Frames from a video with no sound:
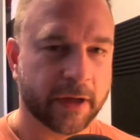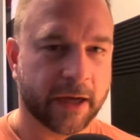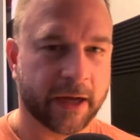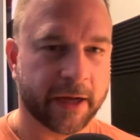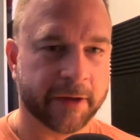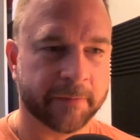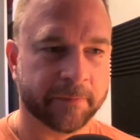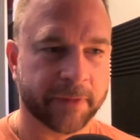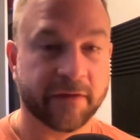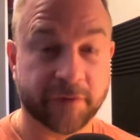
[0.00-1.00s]

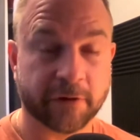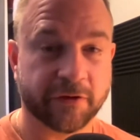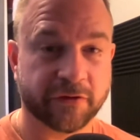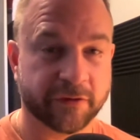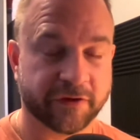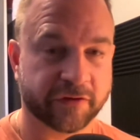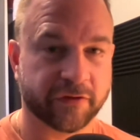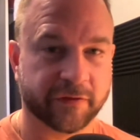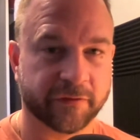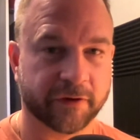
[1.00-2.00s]
in various
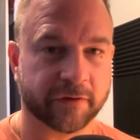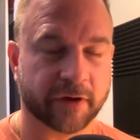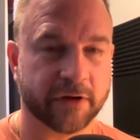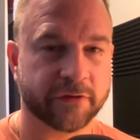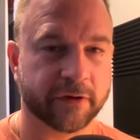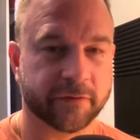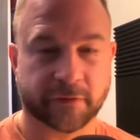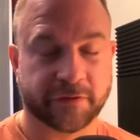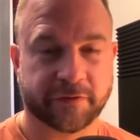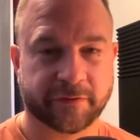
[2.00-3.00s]
jurisdictions in various countries
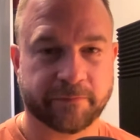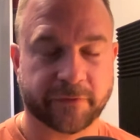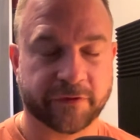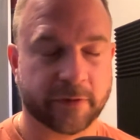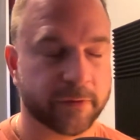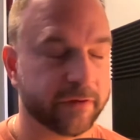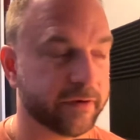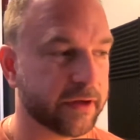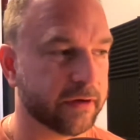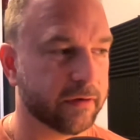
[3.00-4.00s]
for some
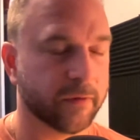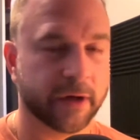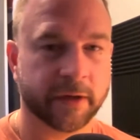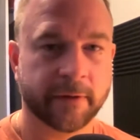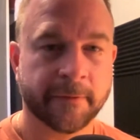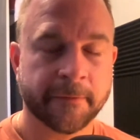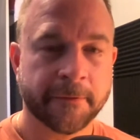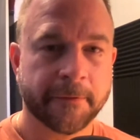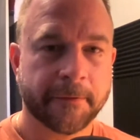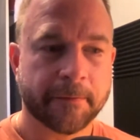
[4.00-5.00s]
reason. I don't know why.
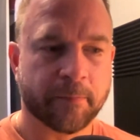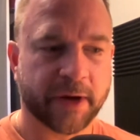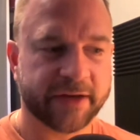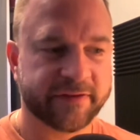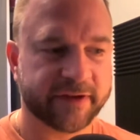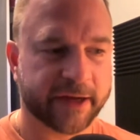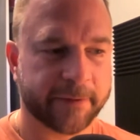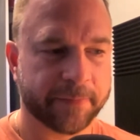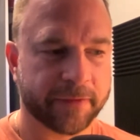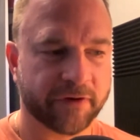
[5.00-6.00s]
But
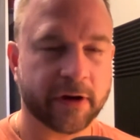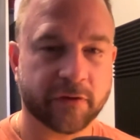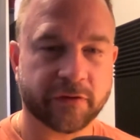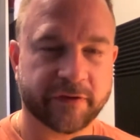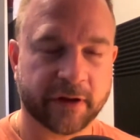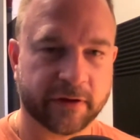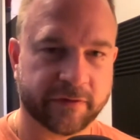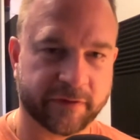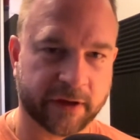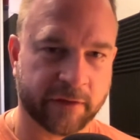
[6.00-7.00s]
very interesting to
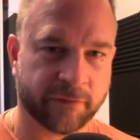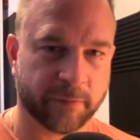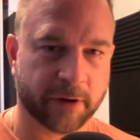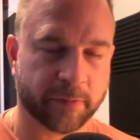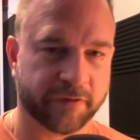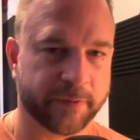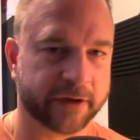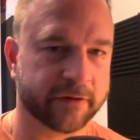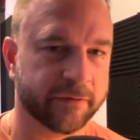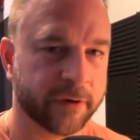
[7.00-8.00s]
see from their
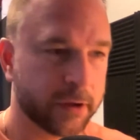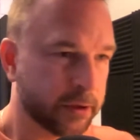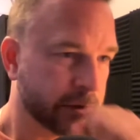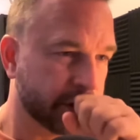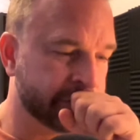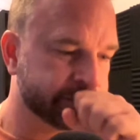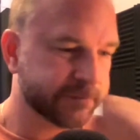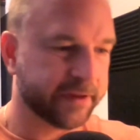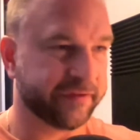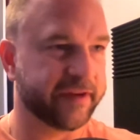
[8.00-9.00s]
perspective
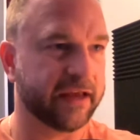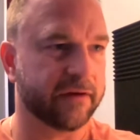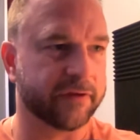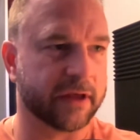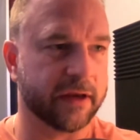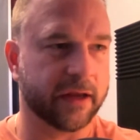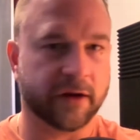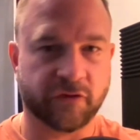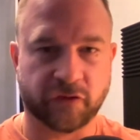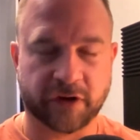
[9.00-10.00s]
the state of the
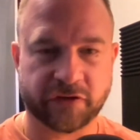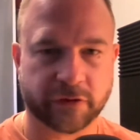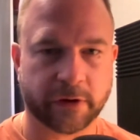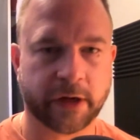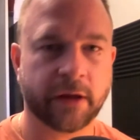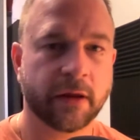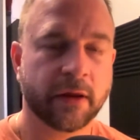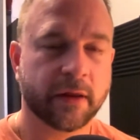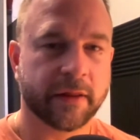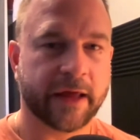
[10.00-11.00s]
Canadian judiciary,
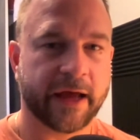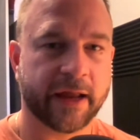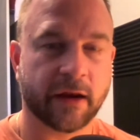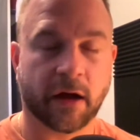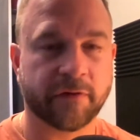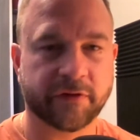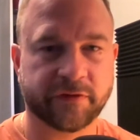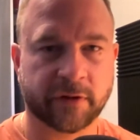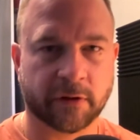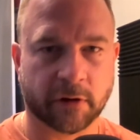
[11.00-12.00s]
that
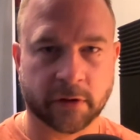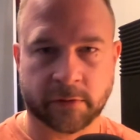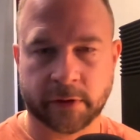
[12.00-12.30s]
obviously there are